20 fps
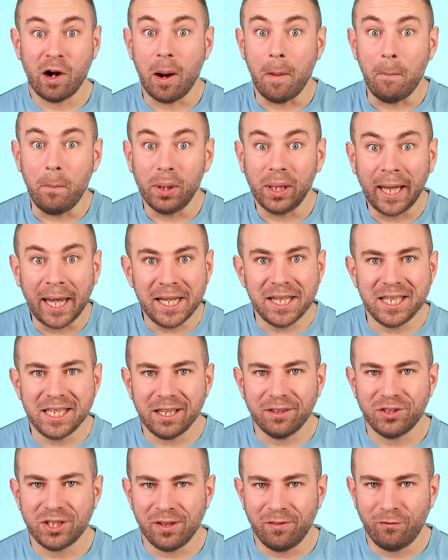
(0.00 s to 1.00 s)
there are plenty
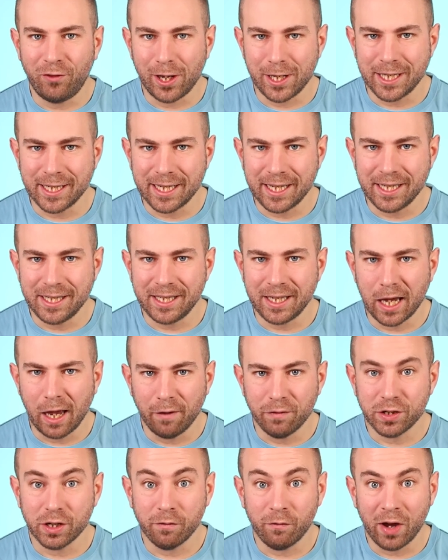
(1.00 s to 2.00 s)
of synthetic
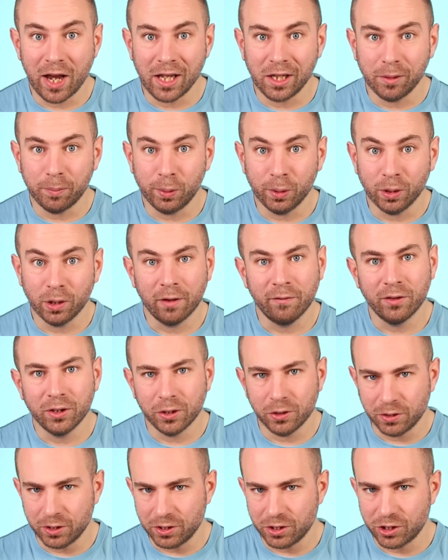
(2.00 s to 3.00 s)
ETFs available on the
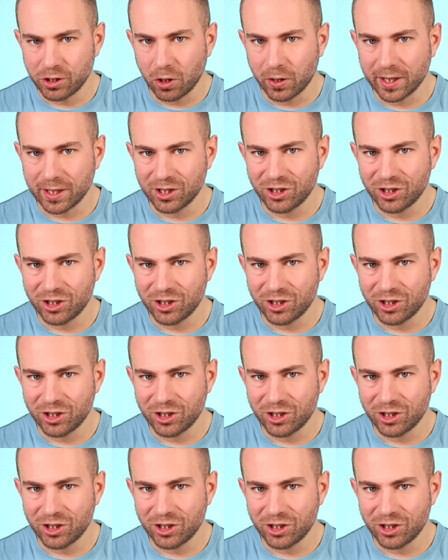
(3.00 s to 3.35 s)
London Stock